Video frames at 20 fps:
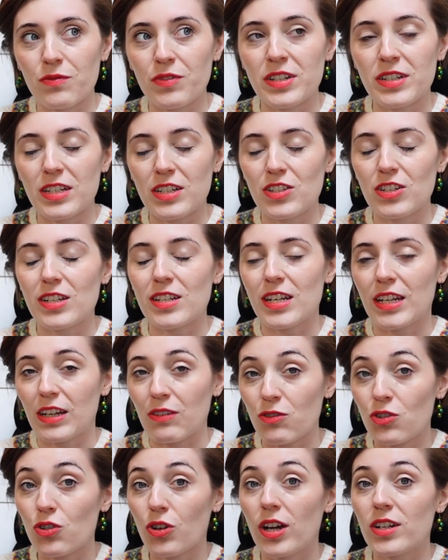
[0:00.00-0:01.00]
vintage knitting
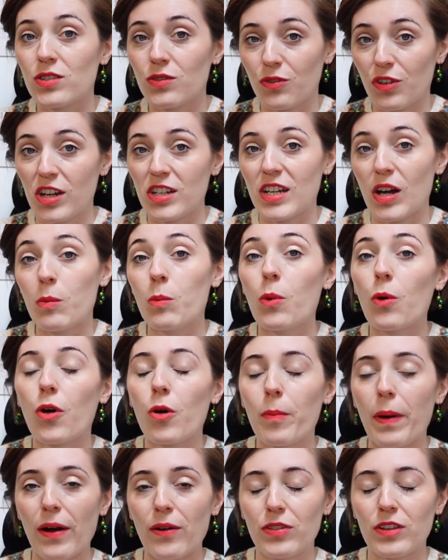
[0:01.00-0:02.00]
have tried to find out more
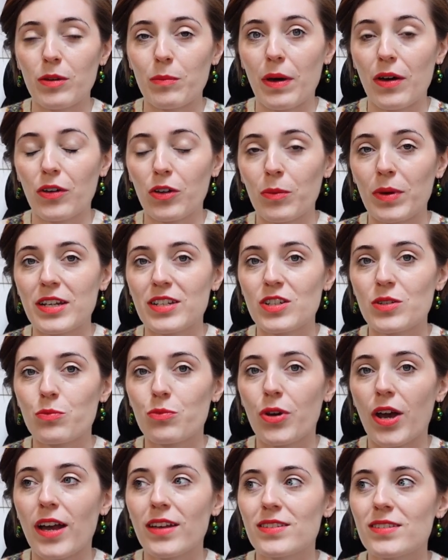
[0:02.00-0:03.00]
about the Amalgamated
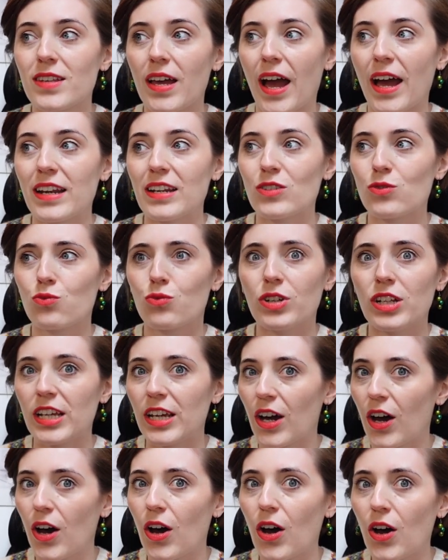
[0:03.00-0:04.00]
Press, and it's really
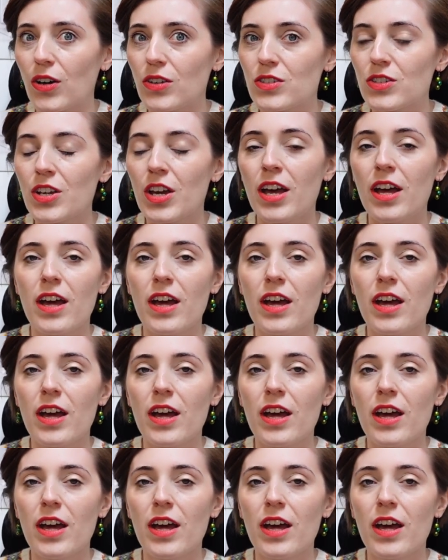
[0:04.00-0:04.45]
hard.